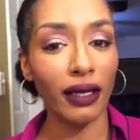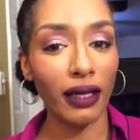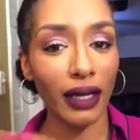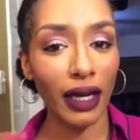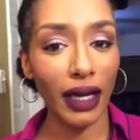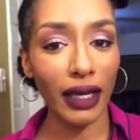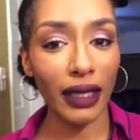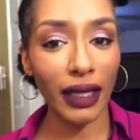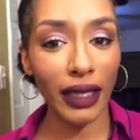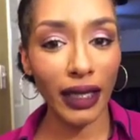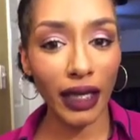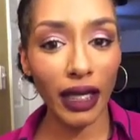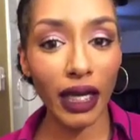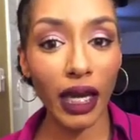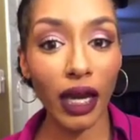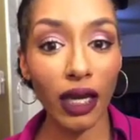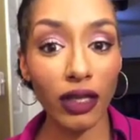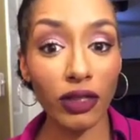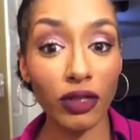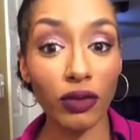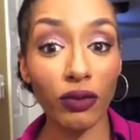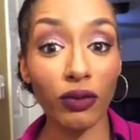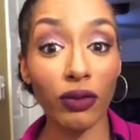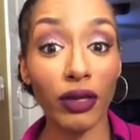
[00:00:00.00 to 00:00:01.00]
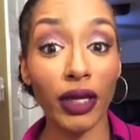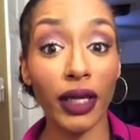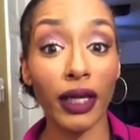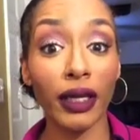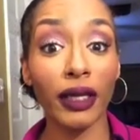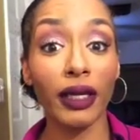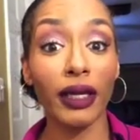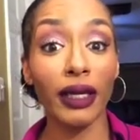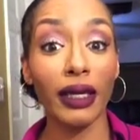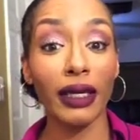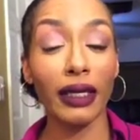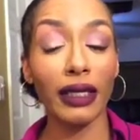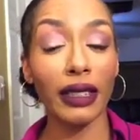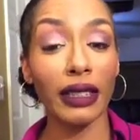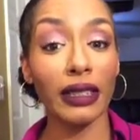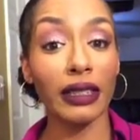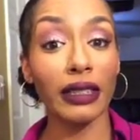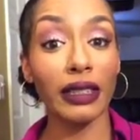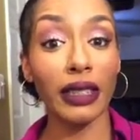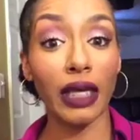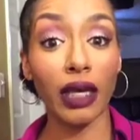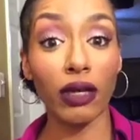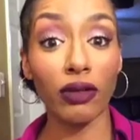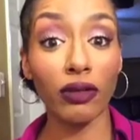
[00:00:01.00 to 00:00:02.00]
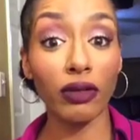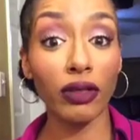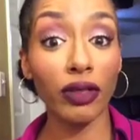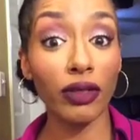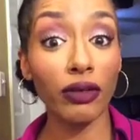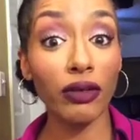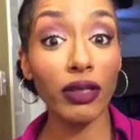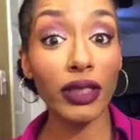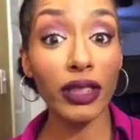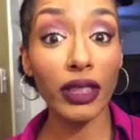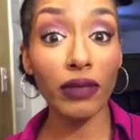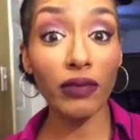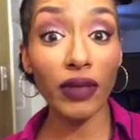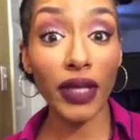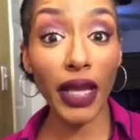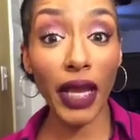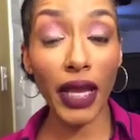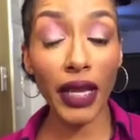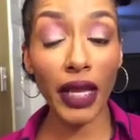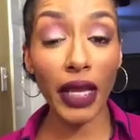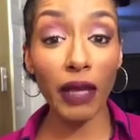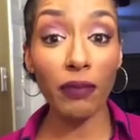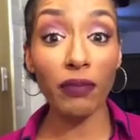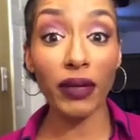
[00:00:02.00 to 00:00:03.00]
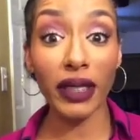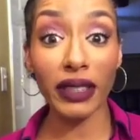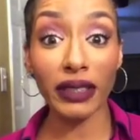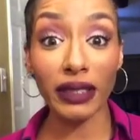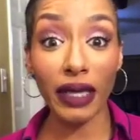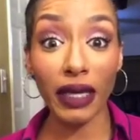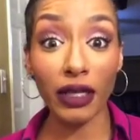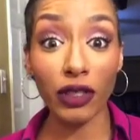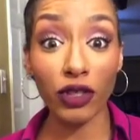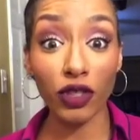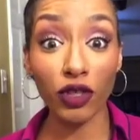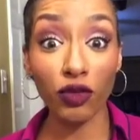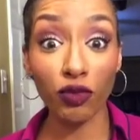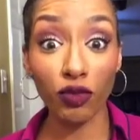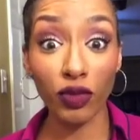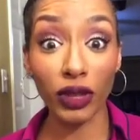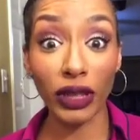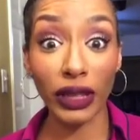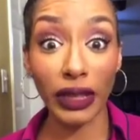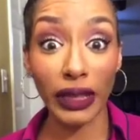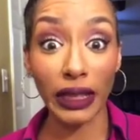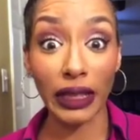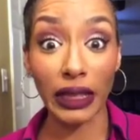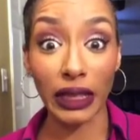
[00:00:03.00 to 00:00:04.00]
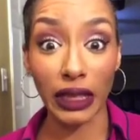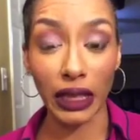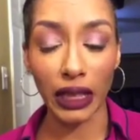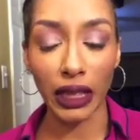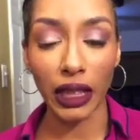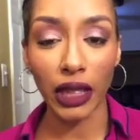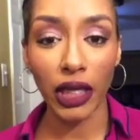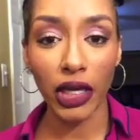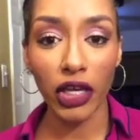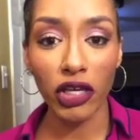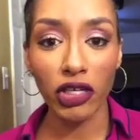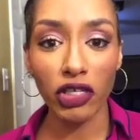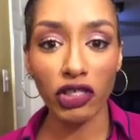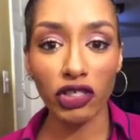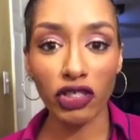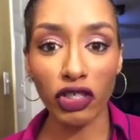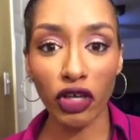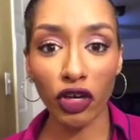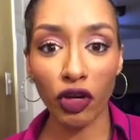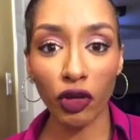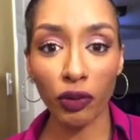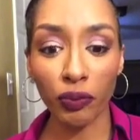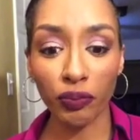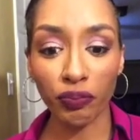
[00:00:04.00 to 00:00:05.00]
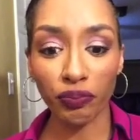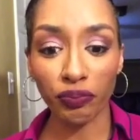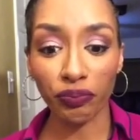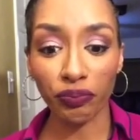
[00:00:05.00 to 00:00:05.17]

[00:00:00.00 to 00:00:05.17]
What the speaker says: Highlighting, contouring can sound a little intimidating, but it's actually really easy. So